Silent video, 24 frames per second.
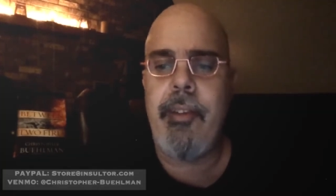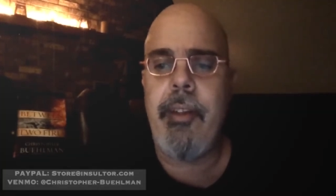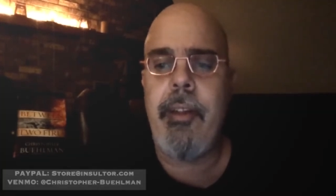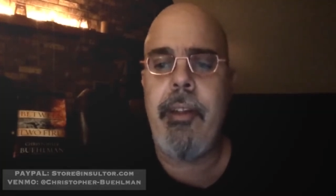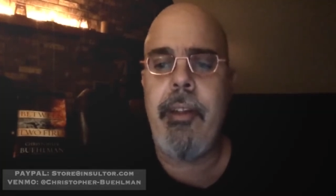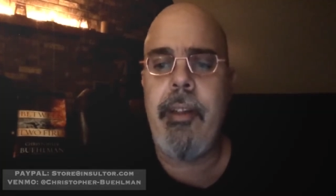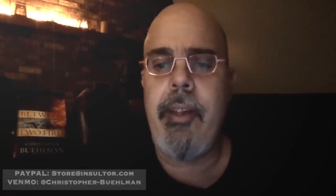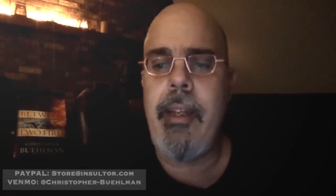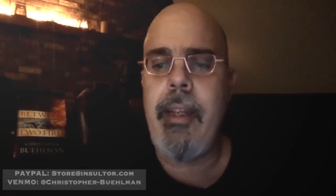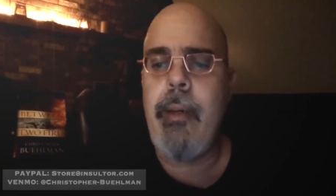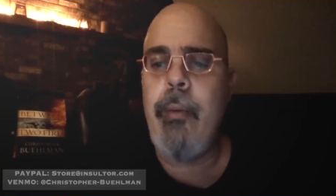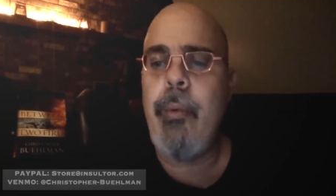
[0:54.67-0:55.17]

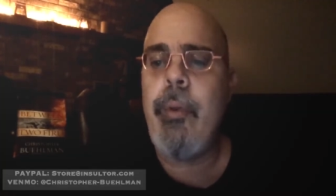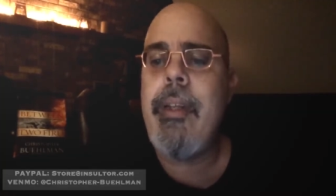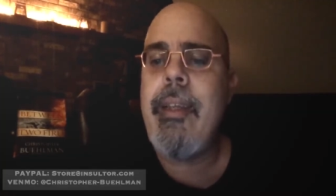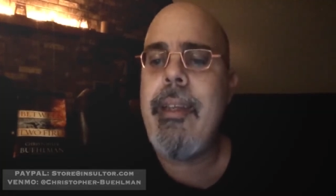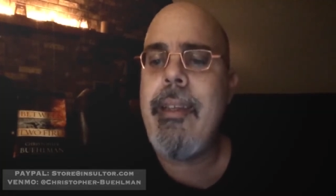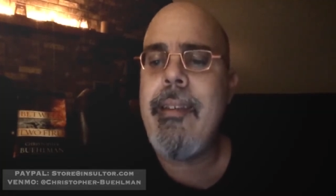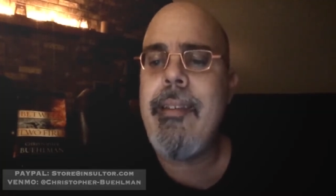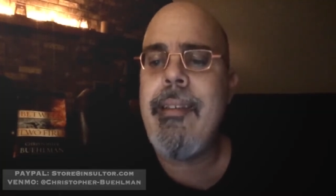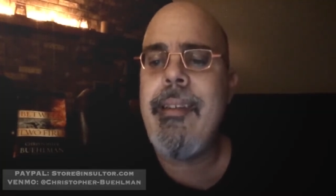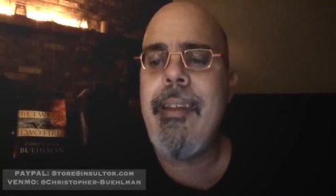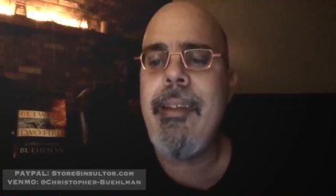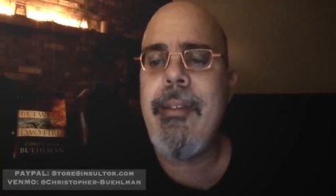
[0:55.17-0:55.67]
and he would
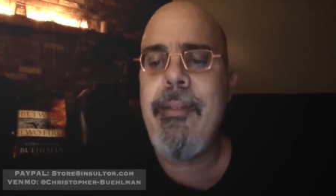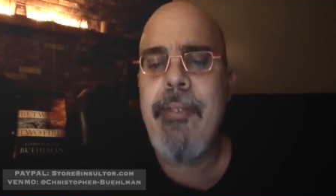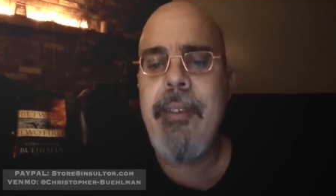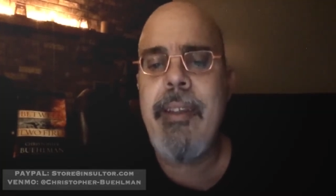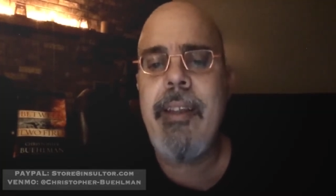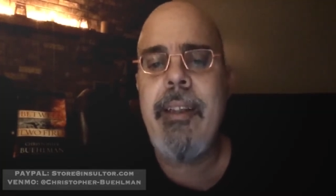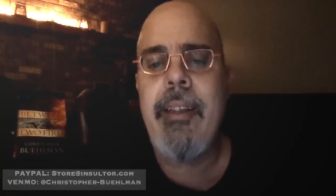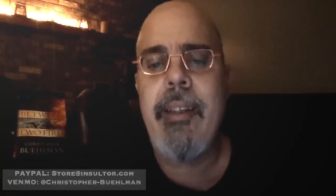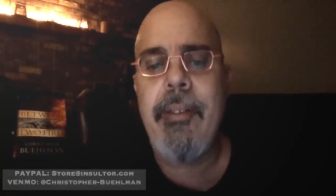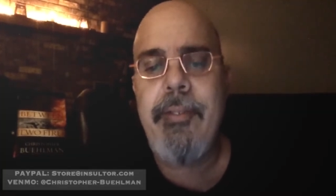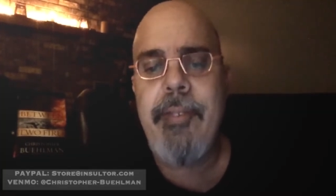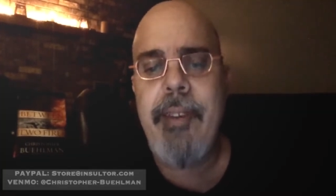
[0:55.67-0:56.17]
easily
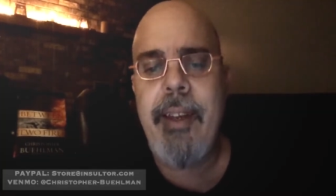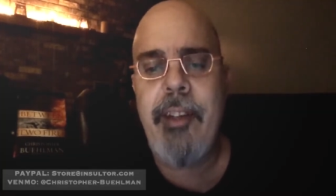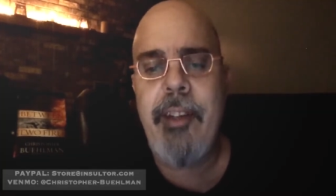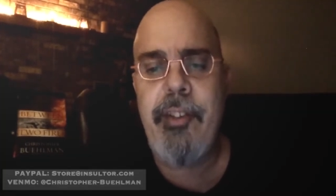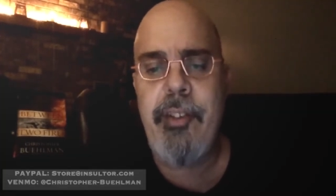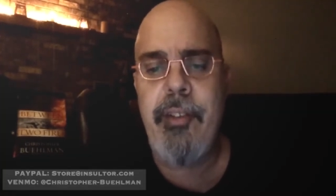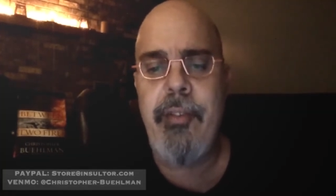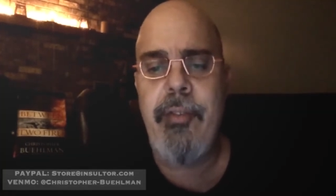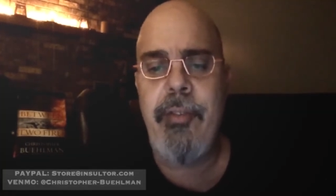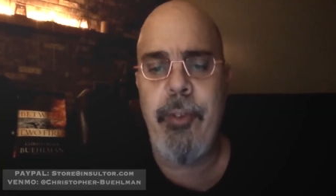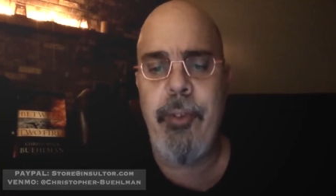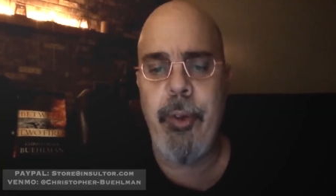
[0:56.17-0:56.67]
feel
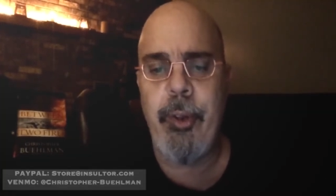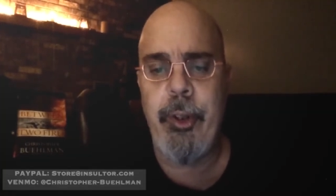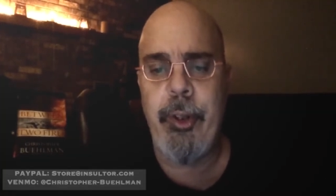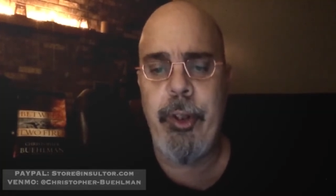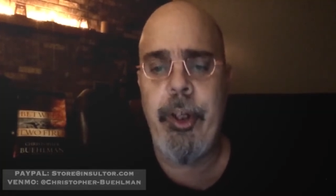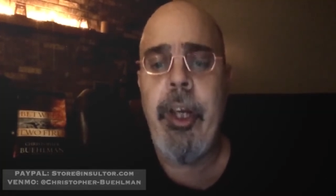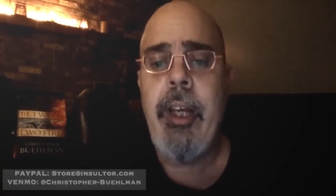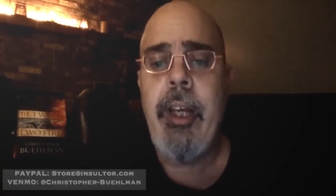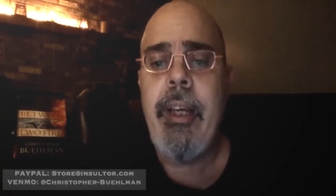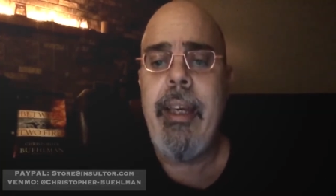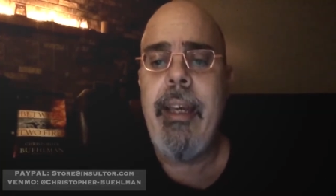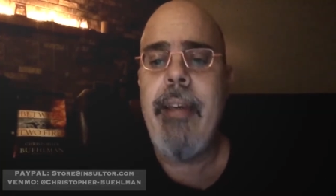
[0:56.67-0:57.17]
affection for
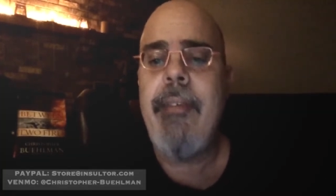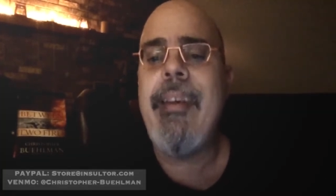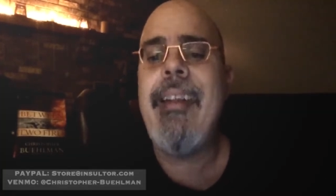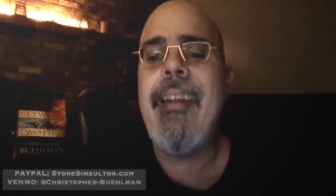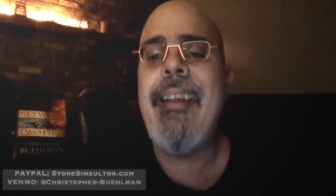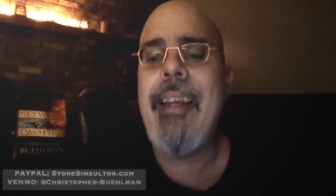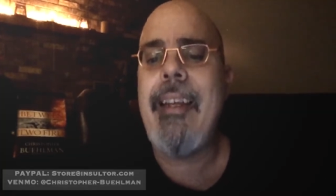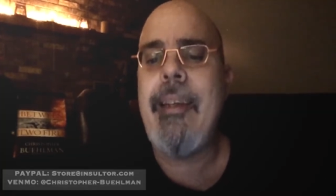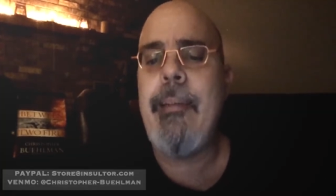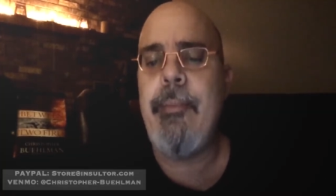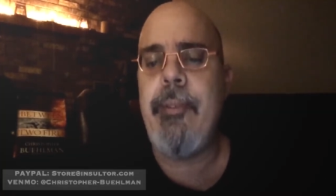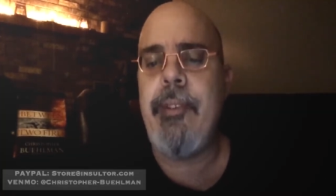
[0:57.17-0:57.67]
her if he
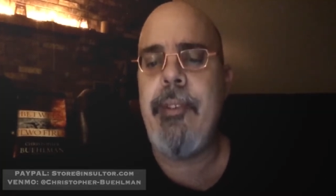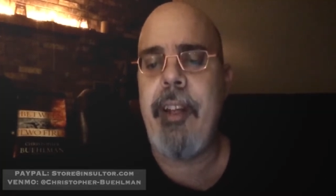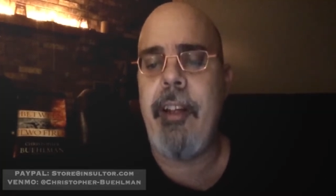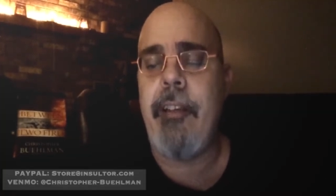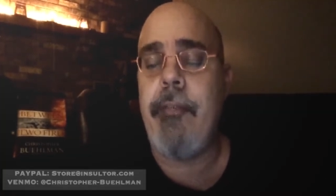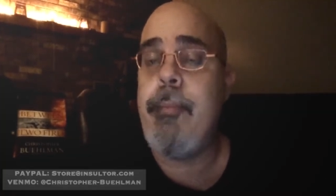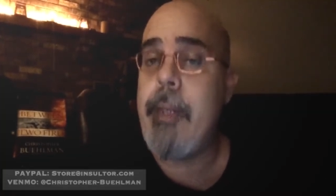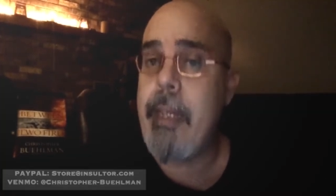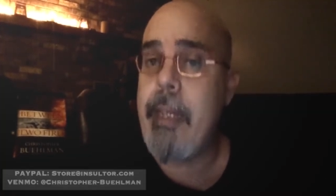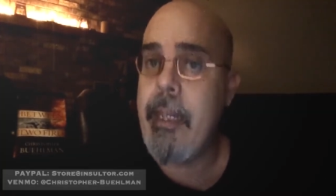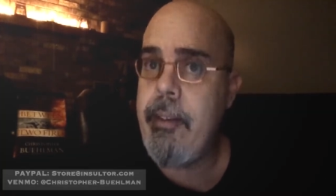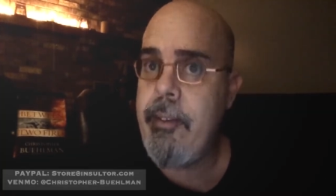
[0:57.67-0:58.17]
let
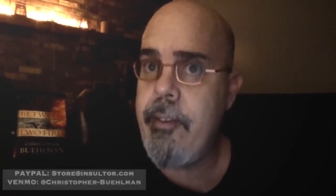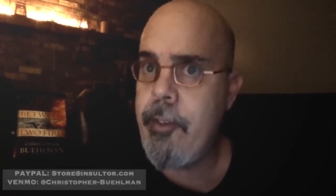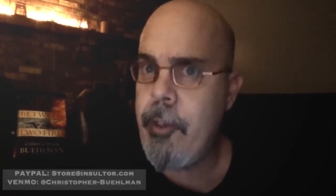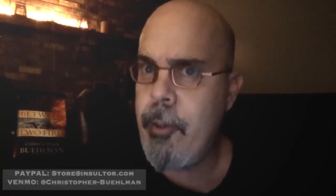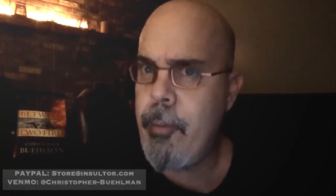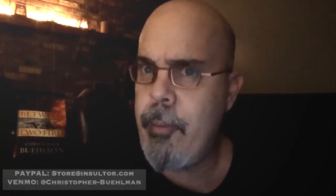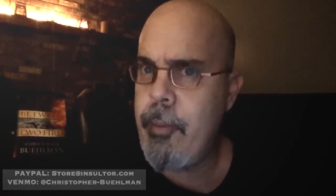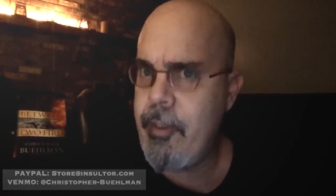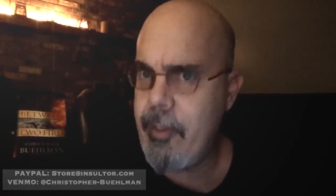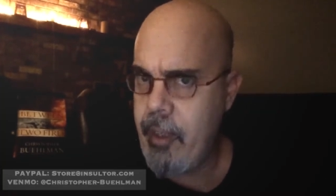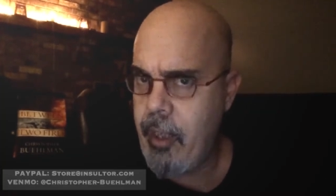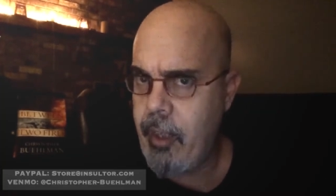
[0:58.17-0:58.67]
himself, but he
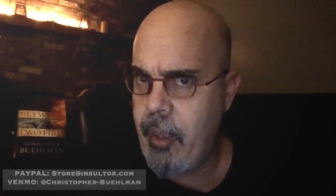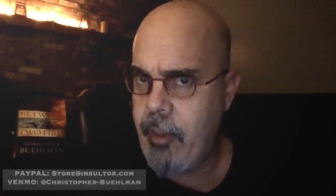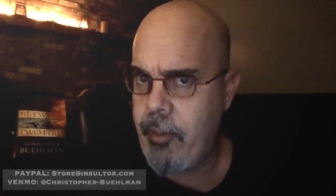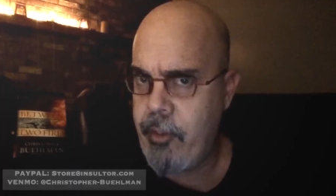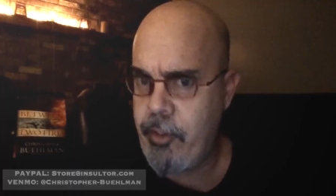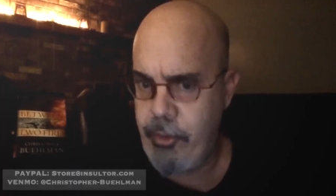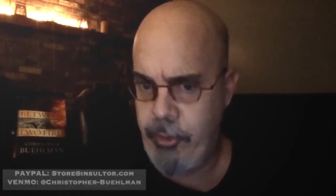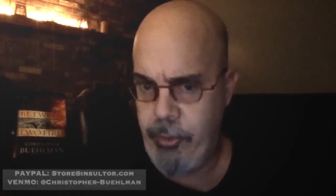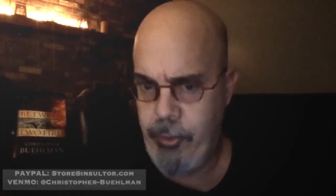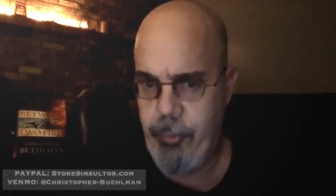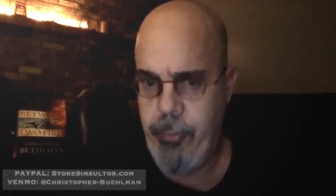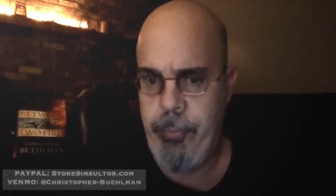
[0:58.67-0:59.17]
determined not
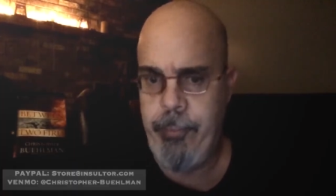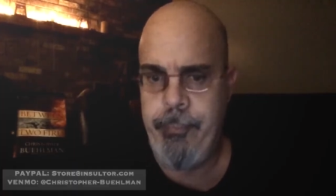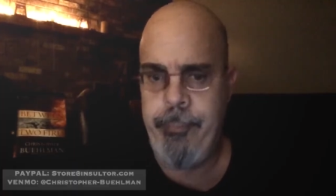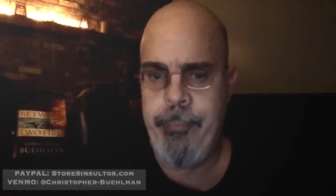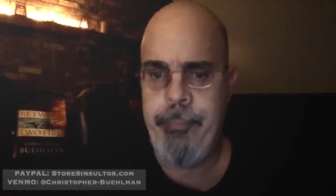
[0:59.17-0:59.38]
to,